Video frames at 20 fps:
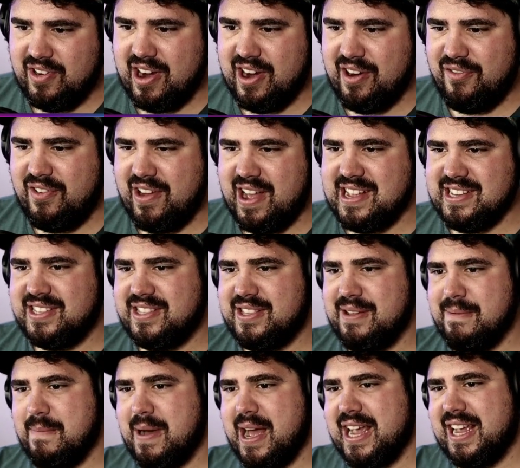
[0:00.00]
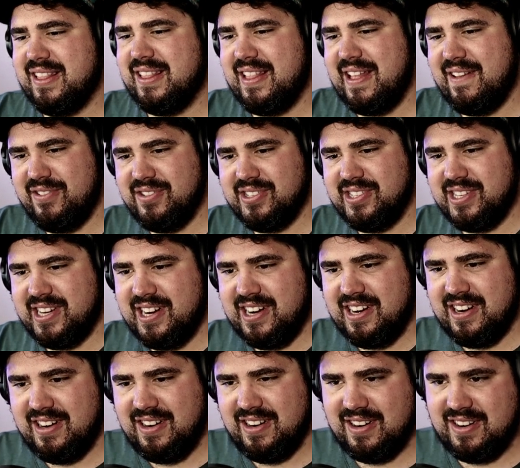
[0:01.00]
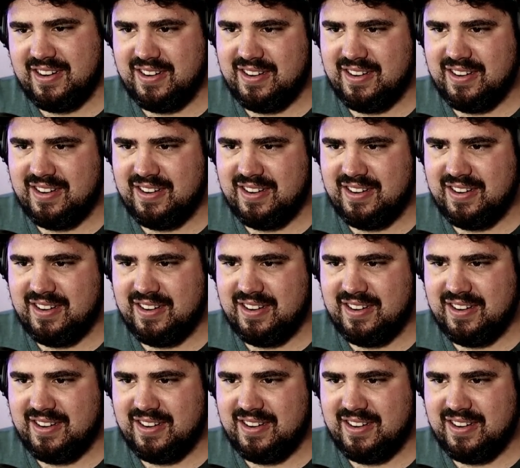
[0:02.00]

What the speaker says: She verifies the mic levels here